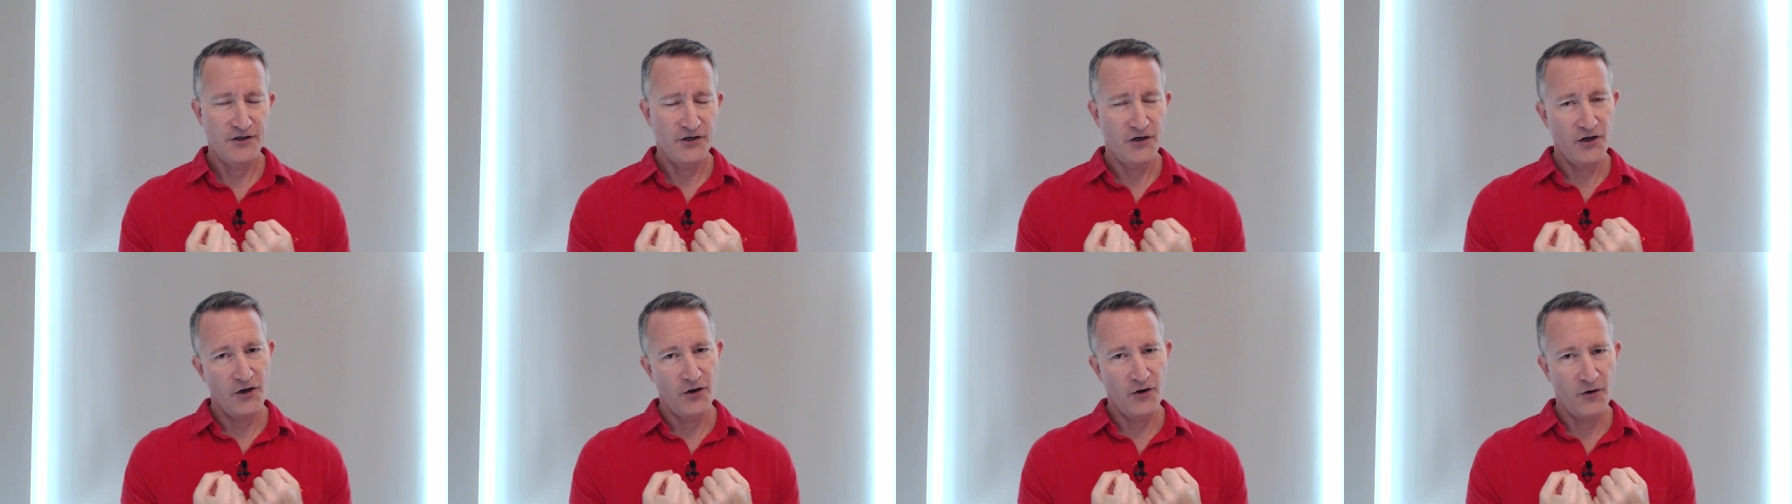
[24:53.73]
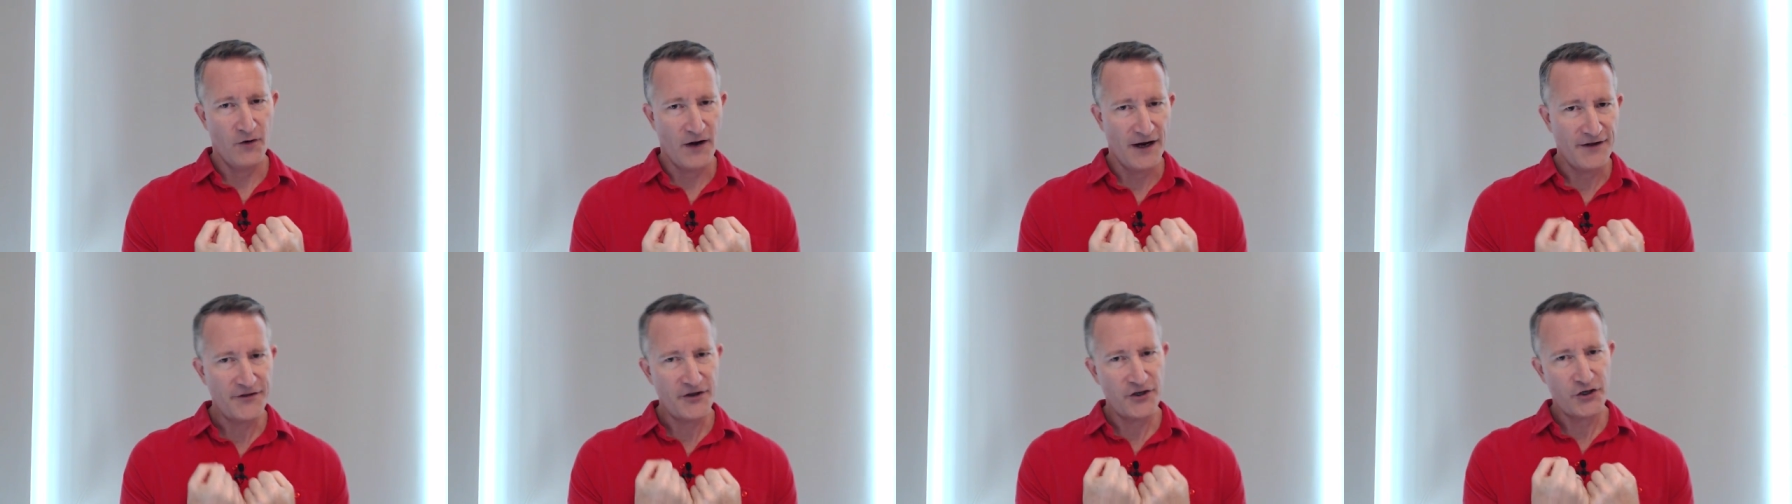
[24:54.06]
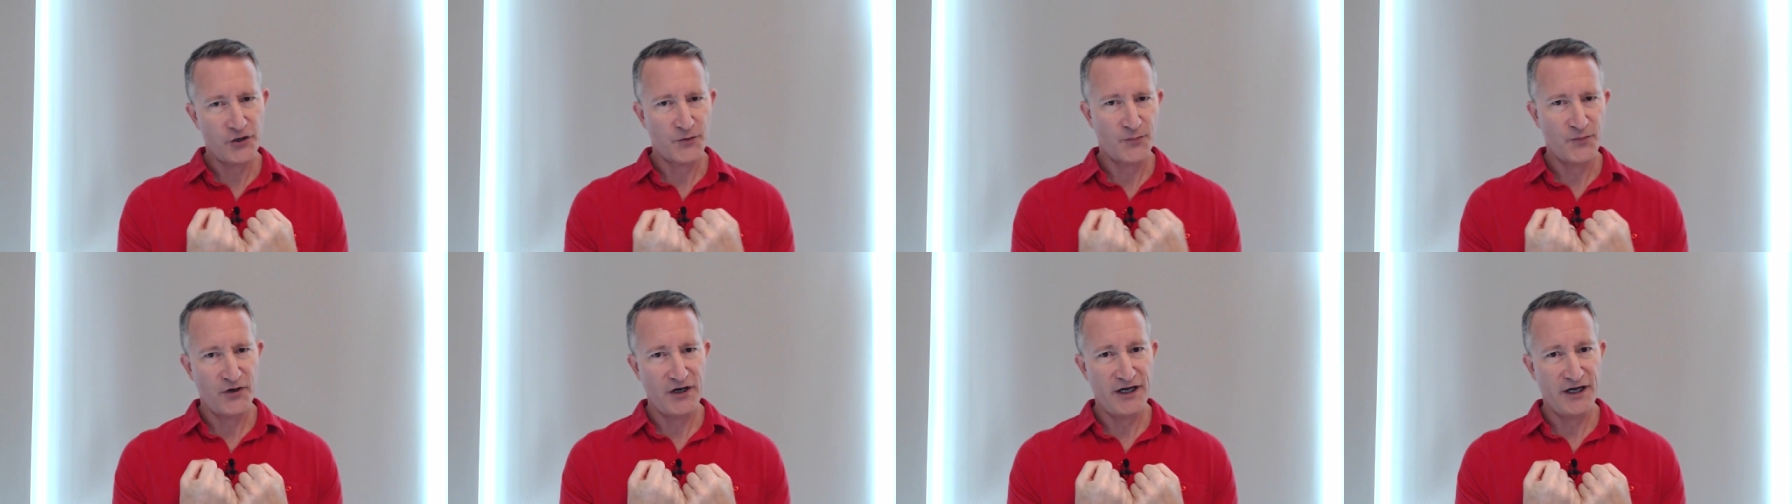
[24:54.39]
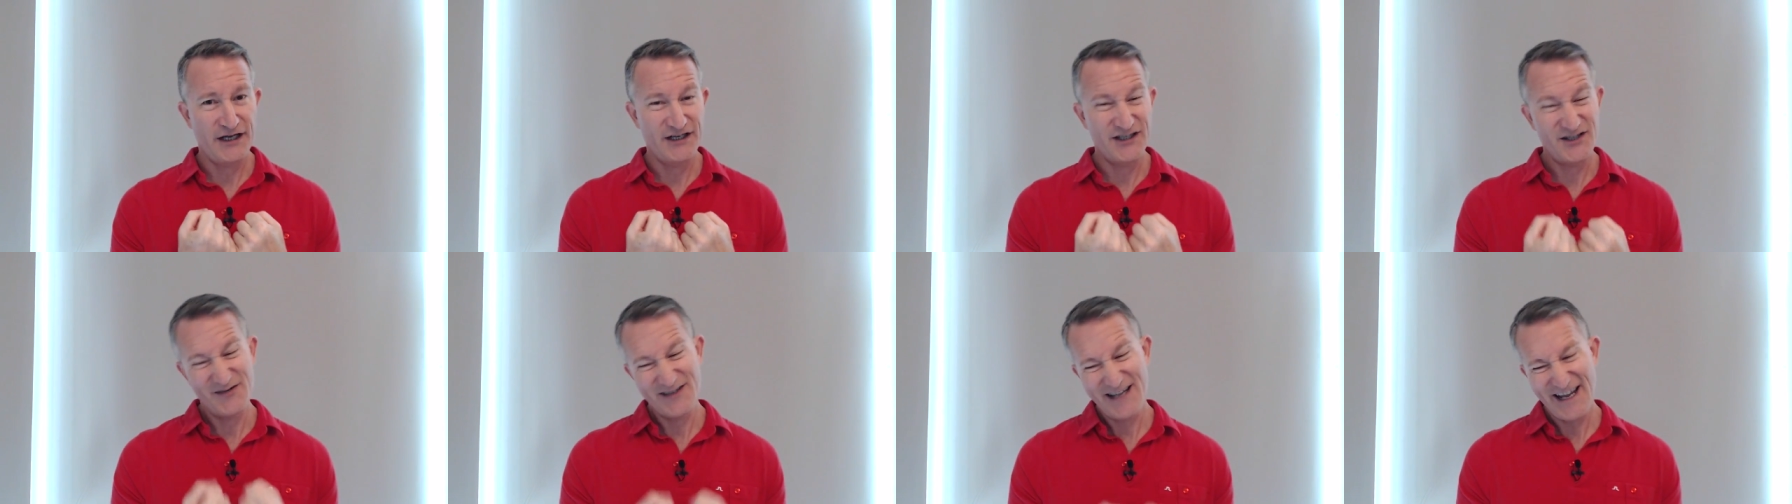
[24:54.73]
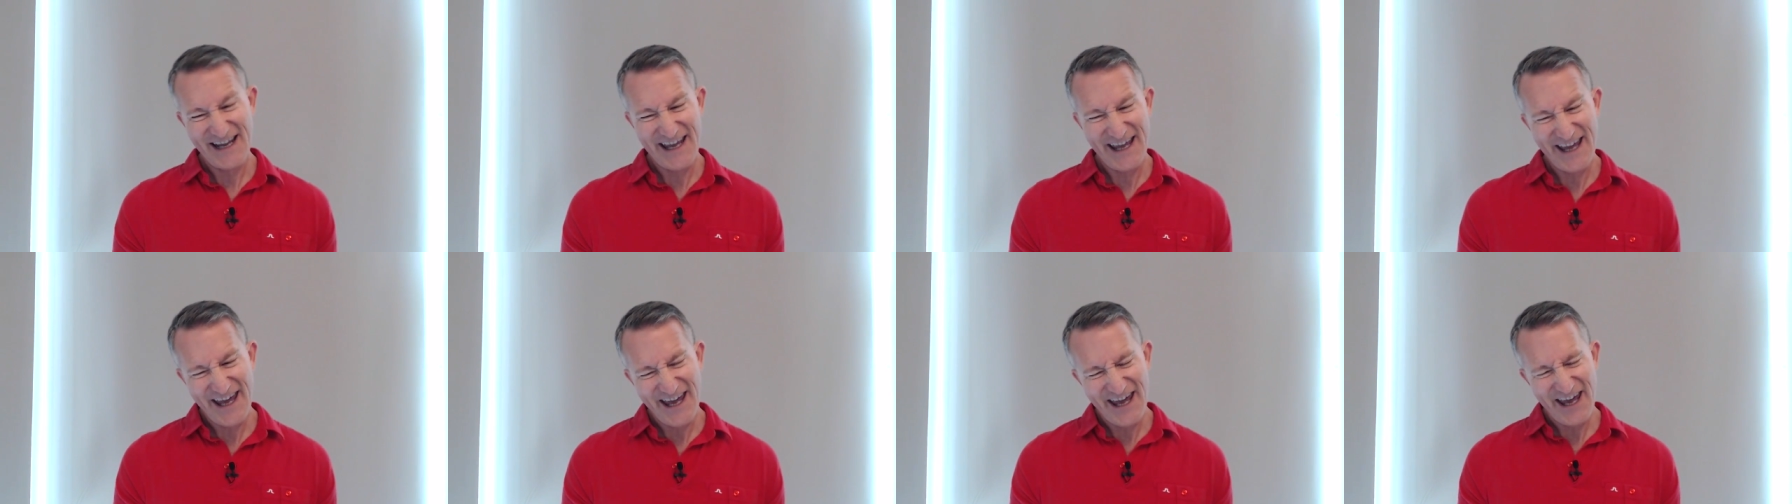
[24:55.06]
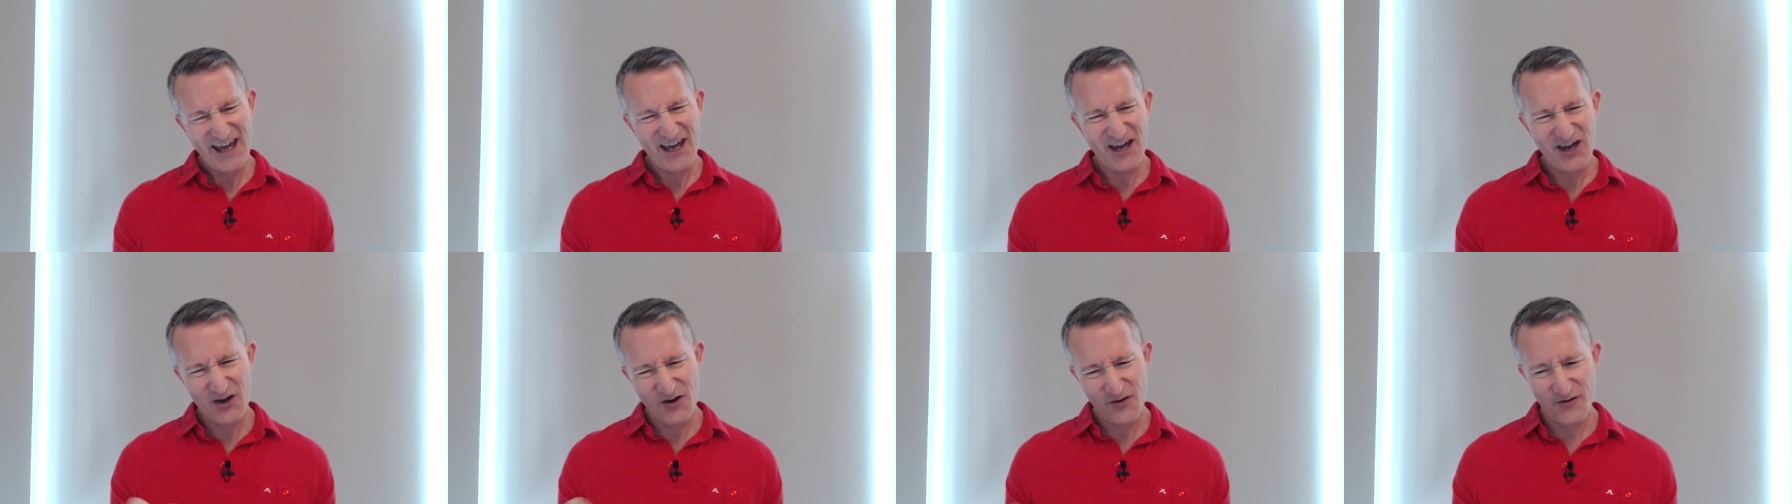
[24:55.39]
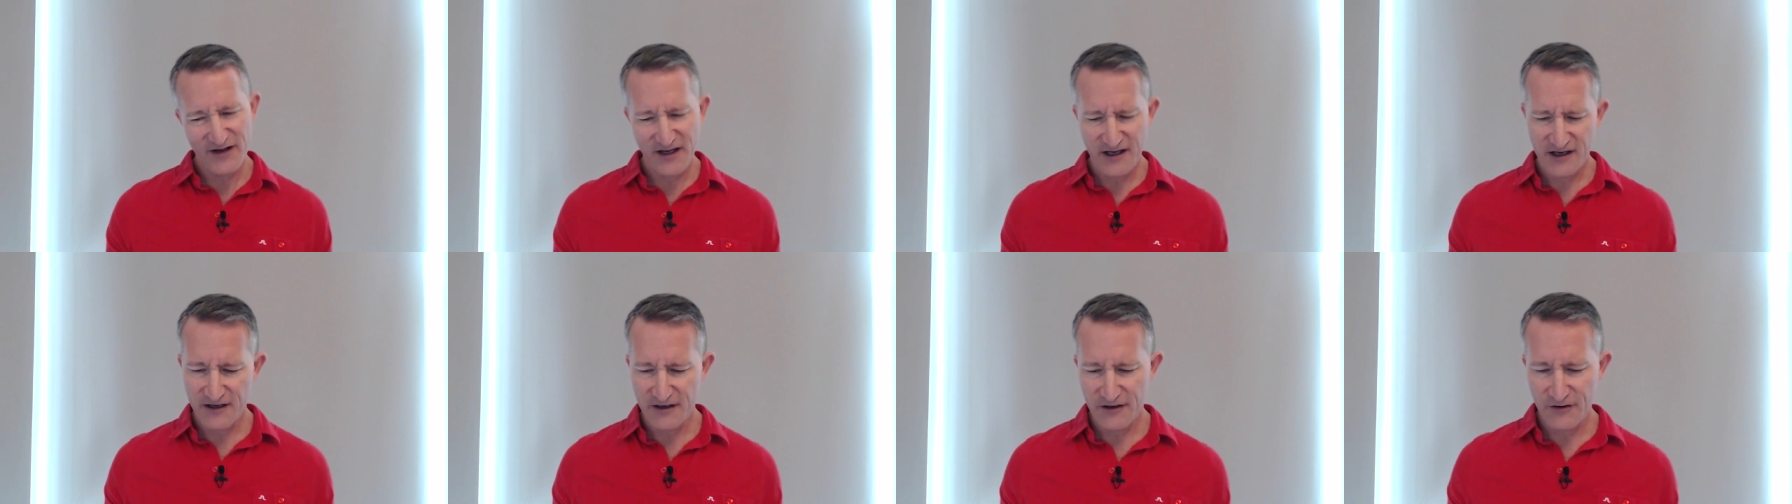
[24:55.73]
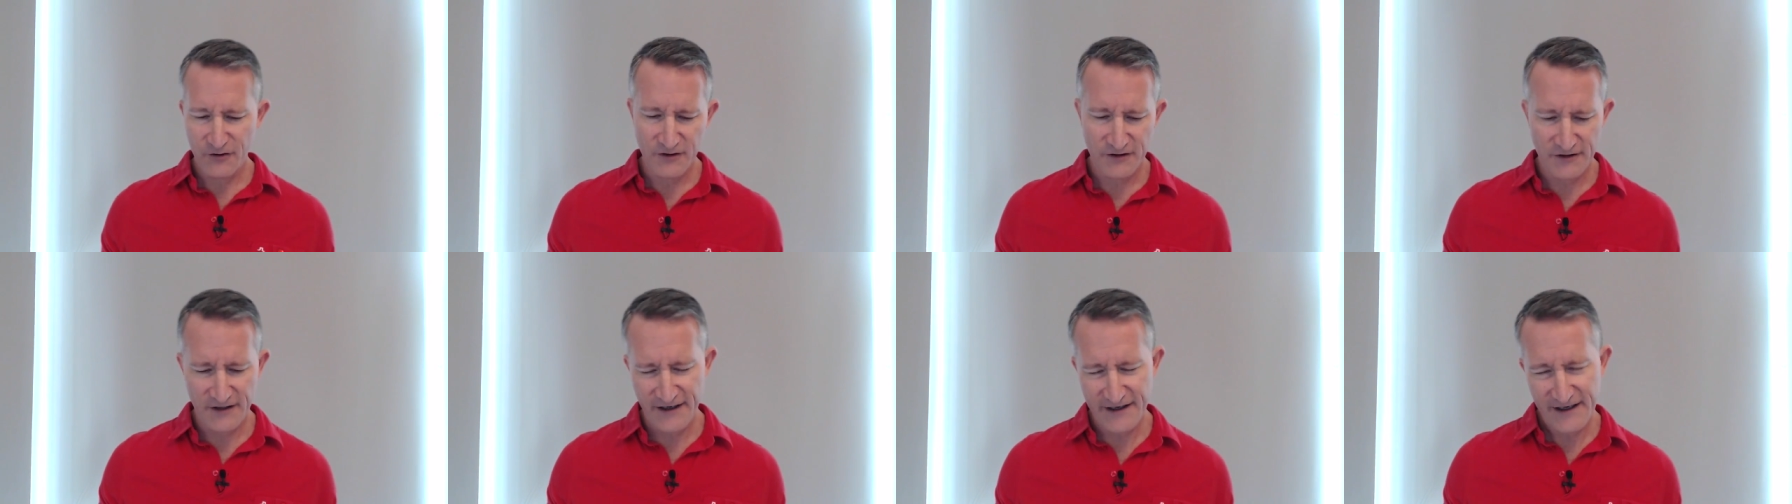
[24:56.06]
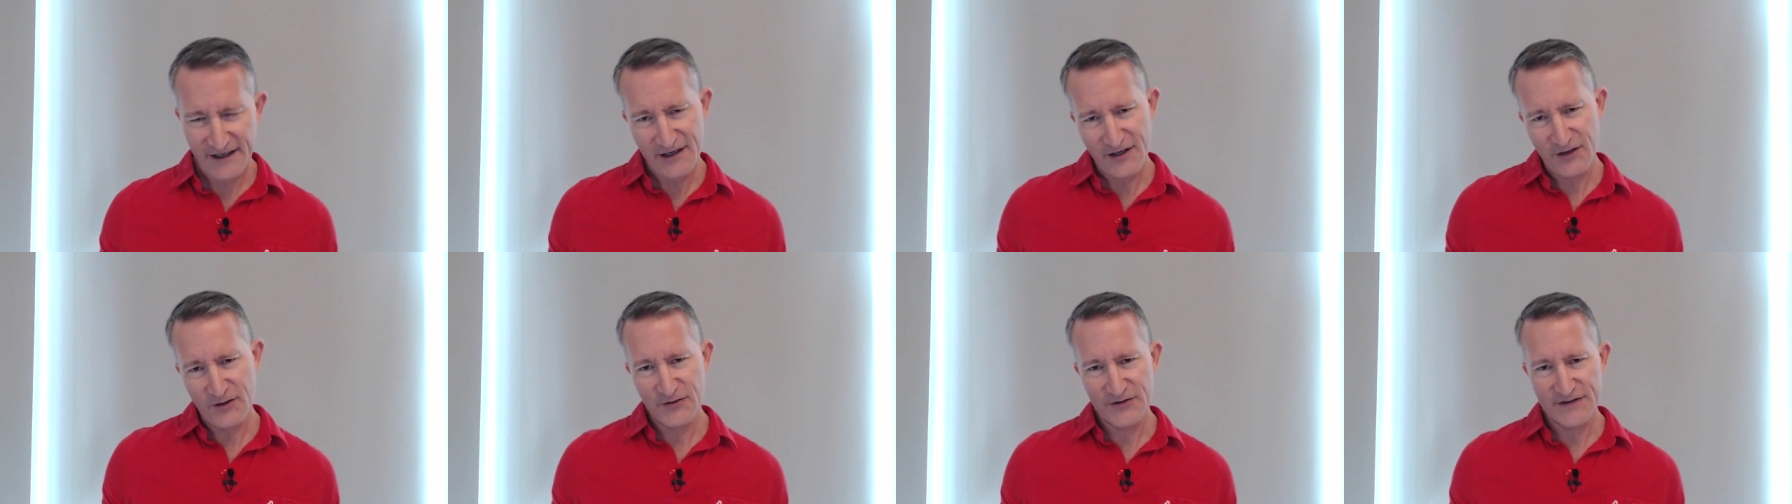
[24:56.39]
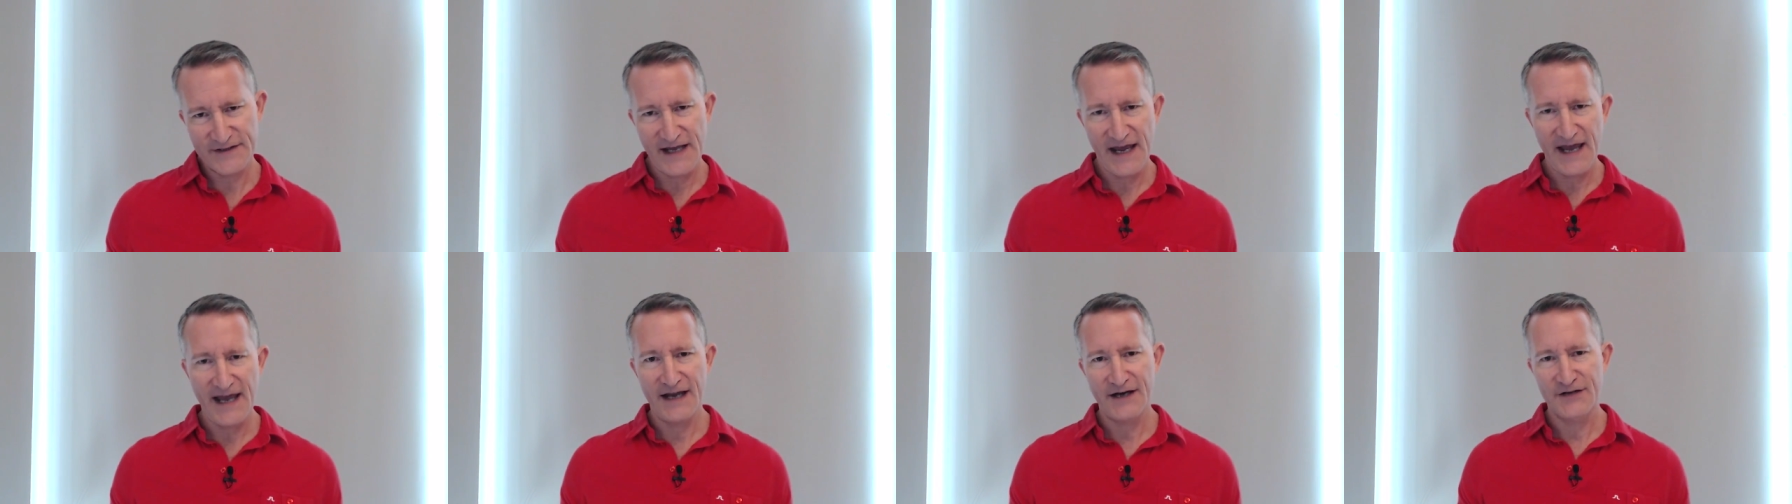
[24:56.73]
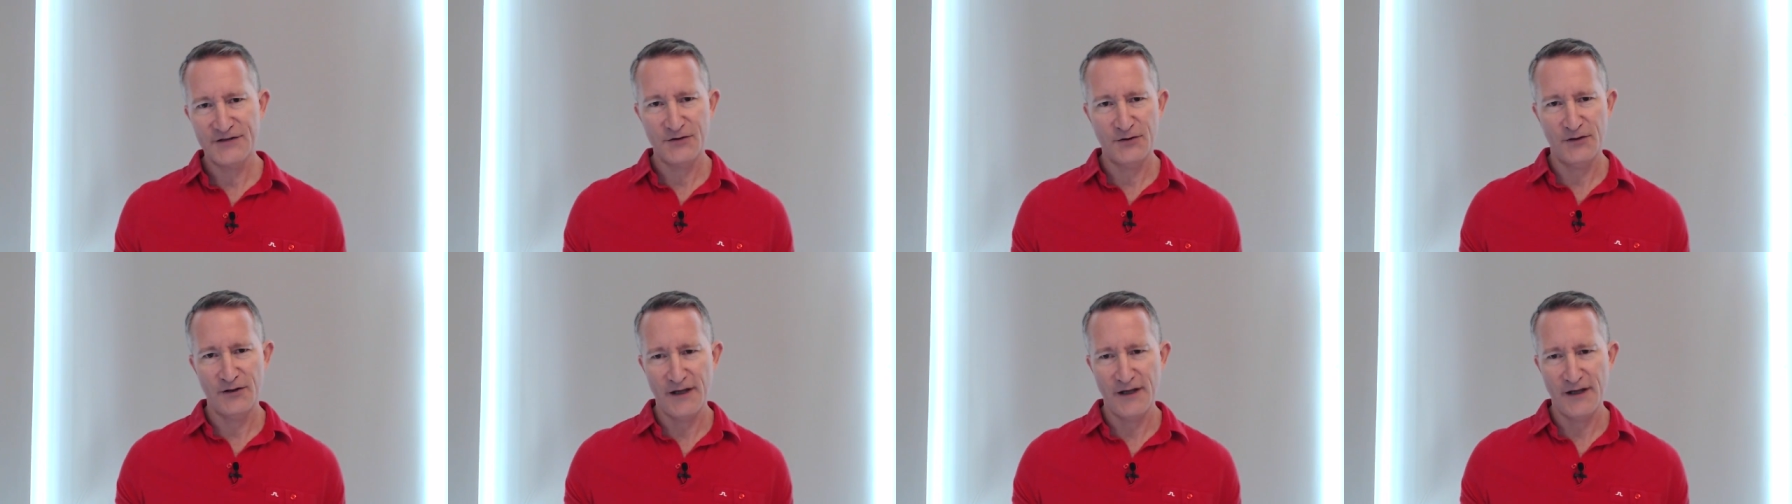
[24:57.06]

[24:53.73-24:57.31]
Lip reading: I think you're pretty. And she was like, ew, ew, or like, ew, sex.